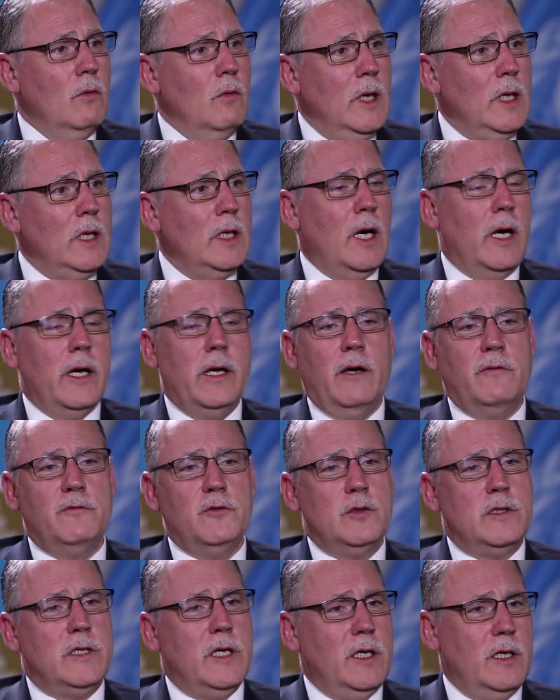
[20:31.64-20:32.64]
Well, I have
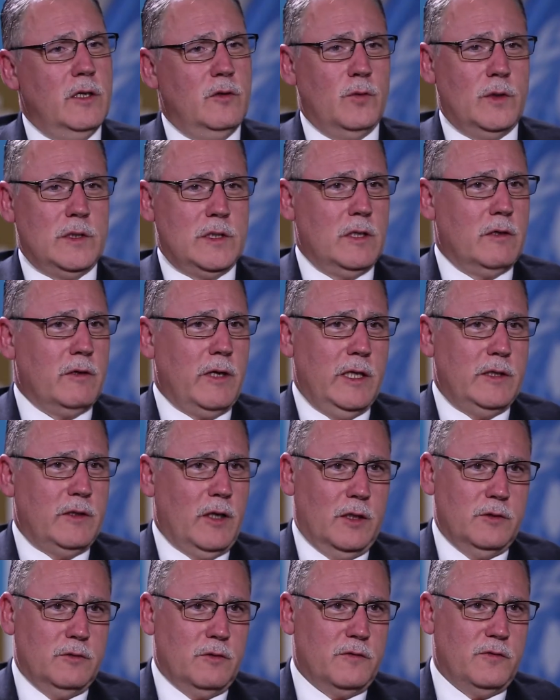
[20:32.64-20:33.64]
to say it was a great
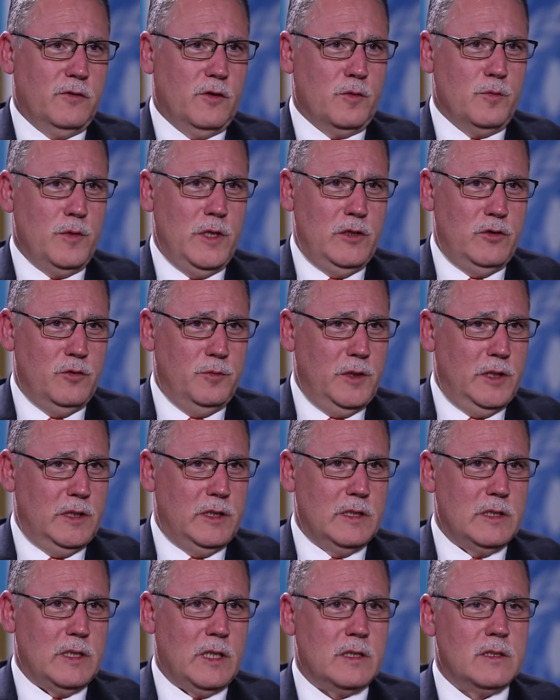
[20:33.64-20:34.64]
honor for me to
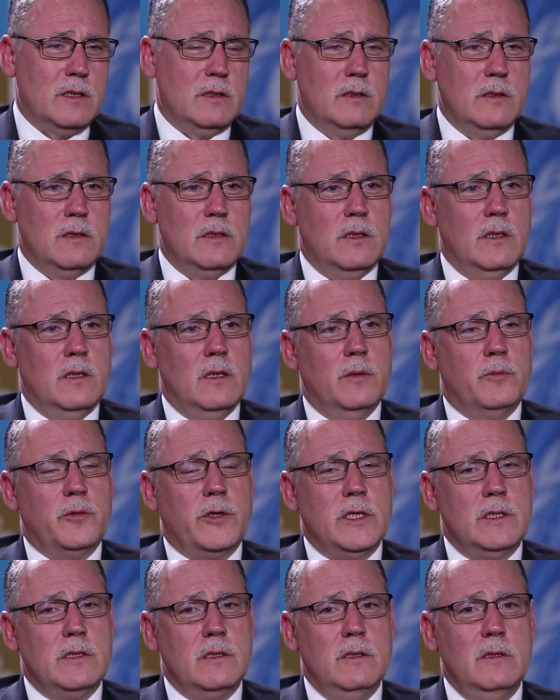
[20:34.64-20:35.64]
meet His Excellency the
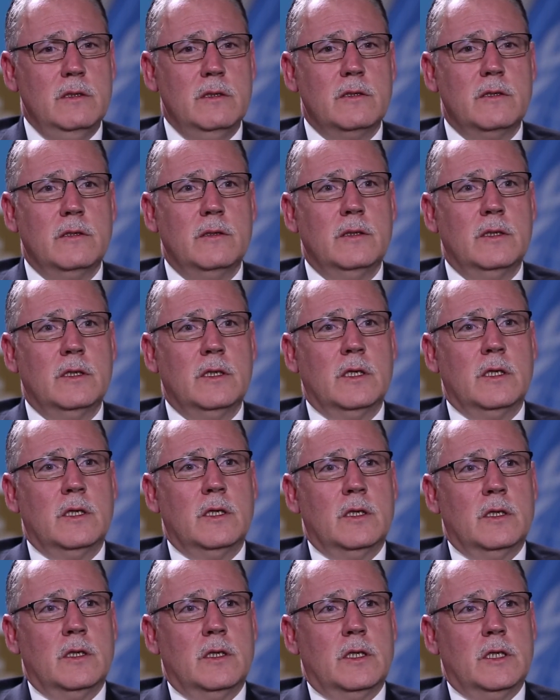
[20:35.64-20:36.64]
President.
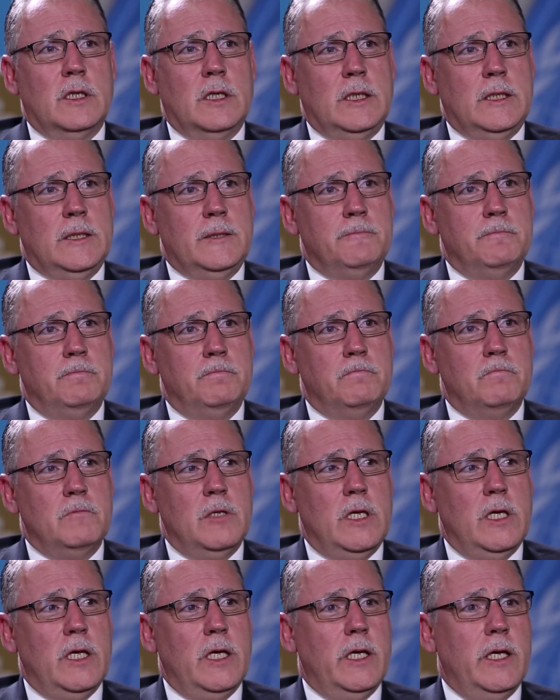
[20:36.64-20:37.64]

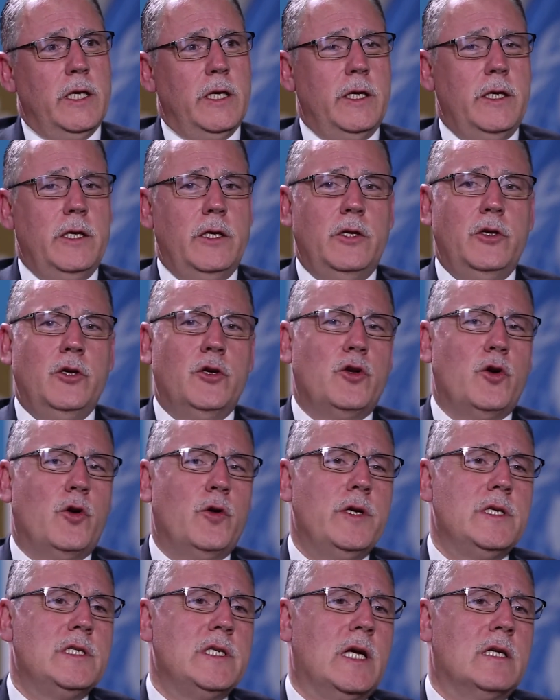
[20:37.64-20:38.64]
You
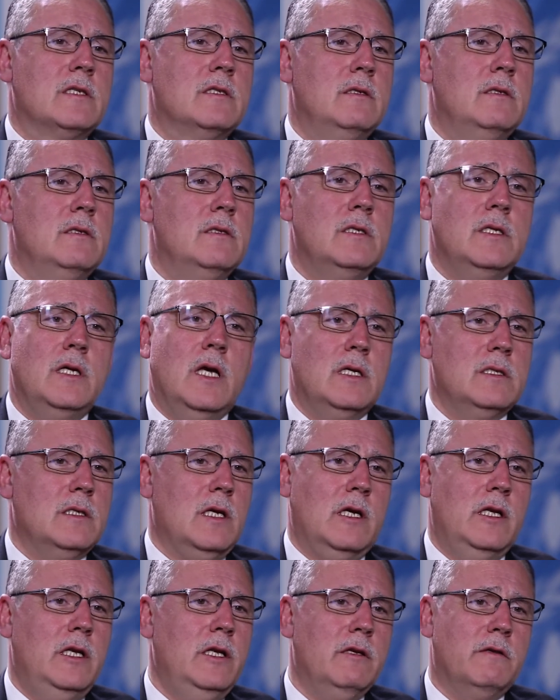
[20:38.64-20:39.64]
know, His Excellency has
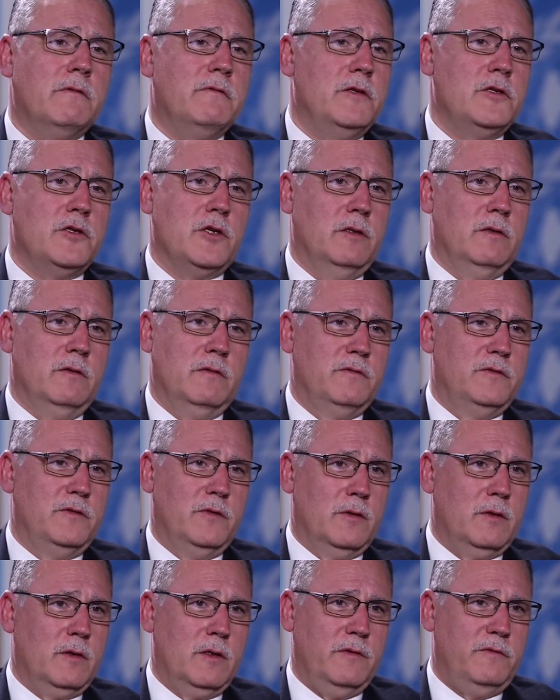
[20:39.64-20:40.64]
a clear vision
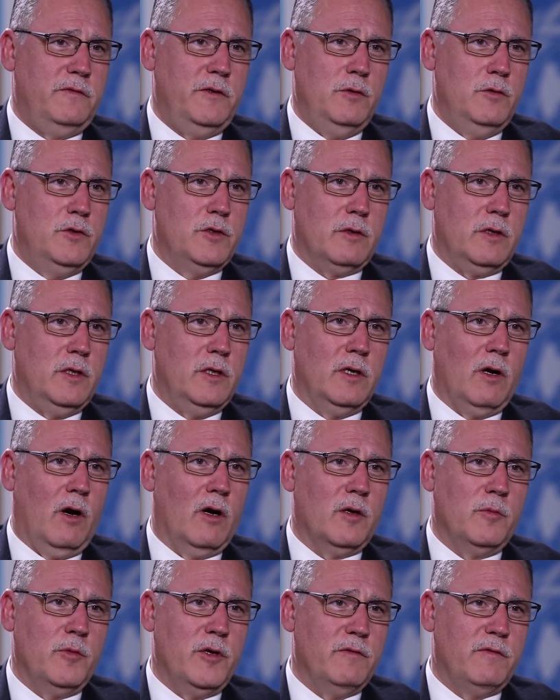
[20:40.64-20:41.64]
for the future
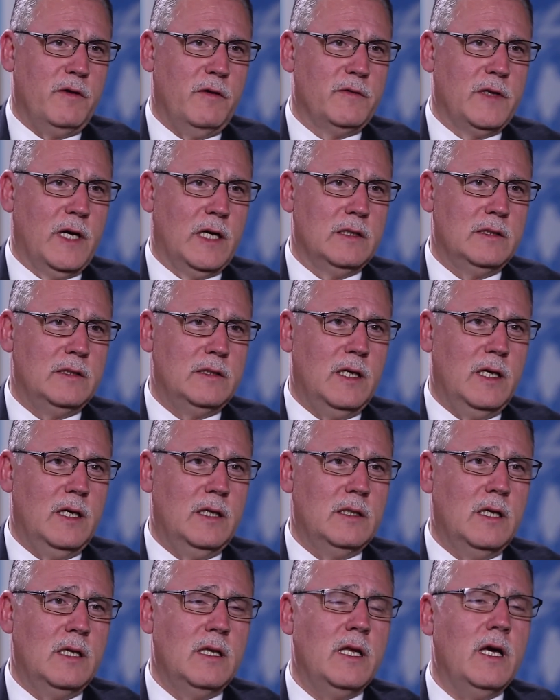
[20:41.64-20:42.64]
economy of
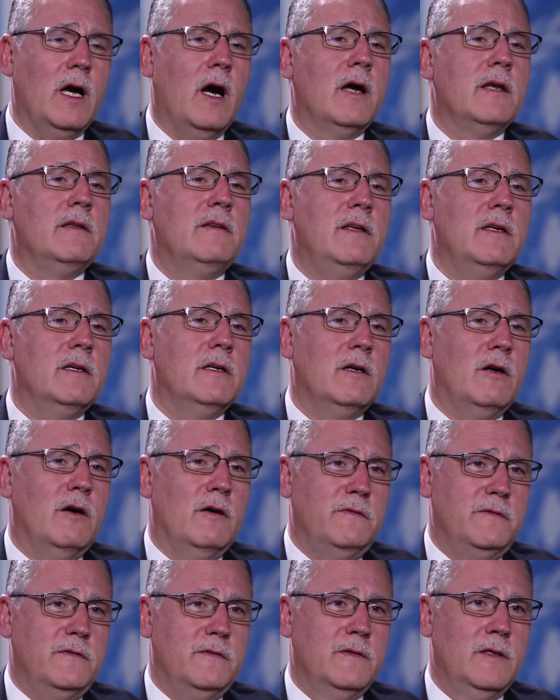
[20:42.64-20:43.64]
Afghanistan, and the idea
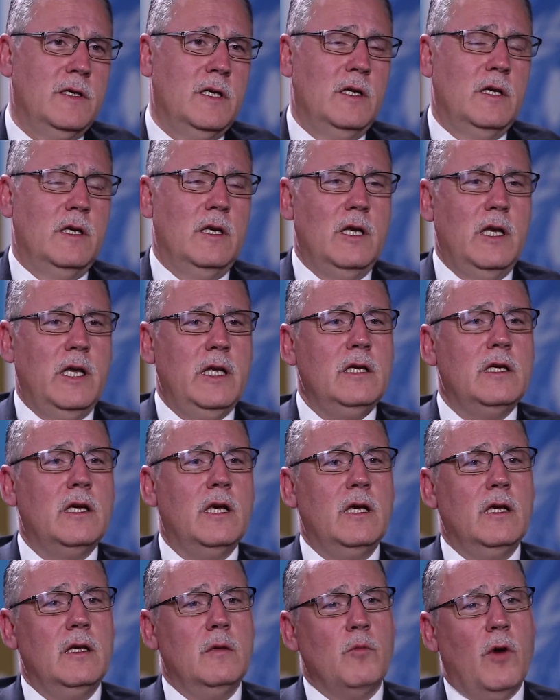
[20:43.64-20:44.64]
of
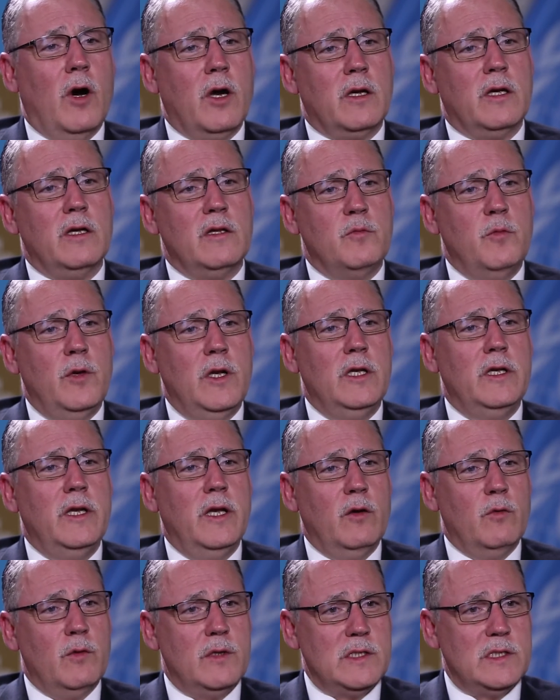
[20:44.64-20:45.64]
linking market
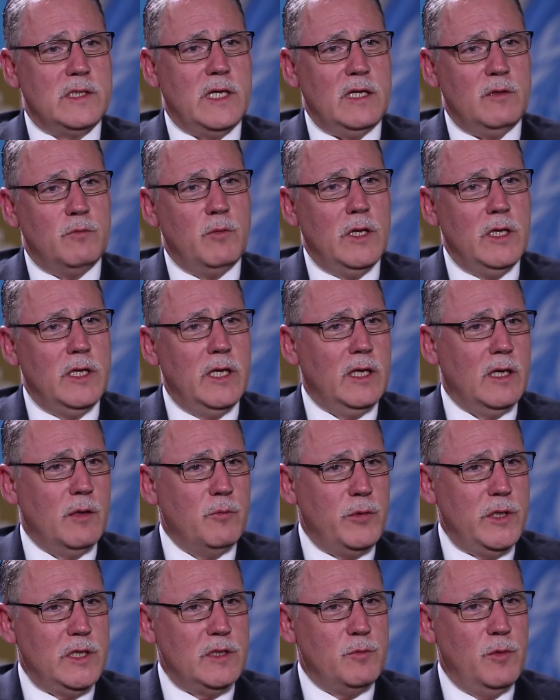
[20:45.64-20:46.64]
building with state building
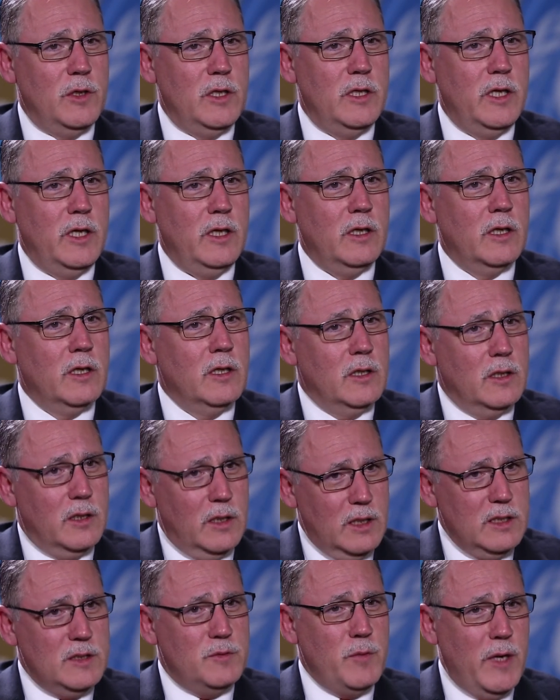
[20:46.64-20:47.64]
and peace building
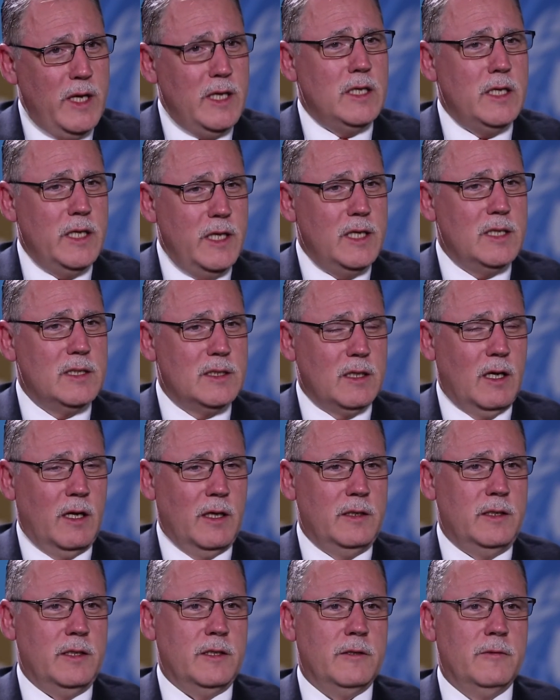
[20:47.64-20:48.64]
is mainly his
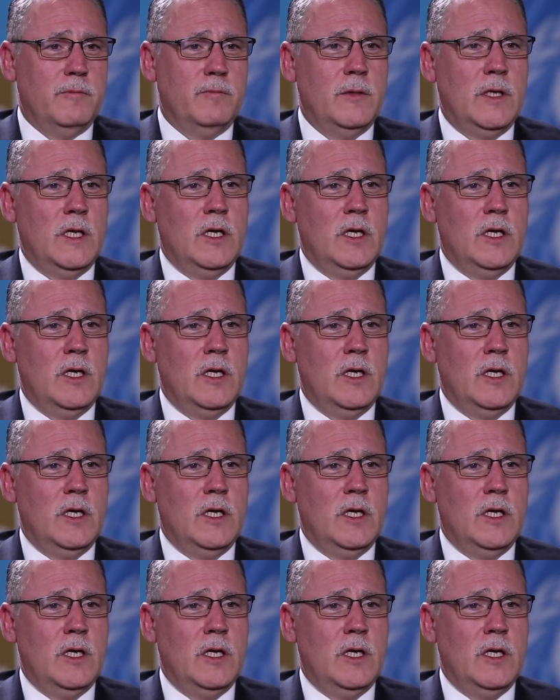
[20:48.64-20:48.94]
idea.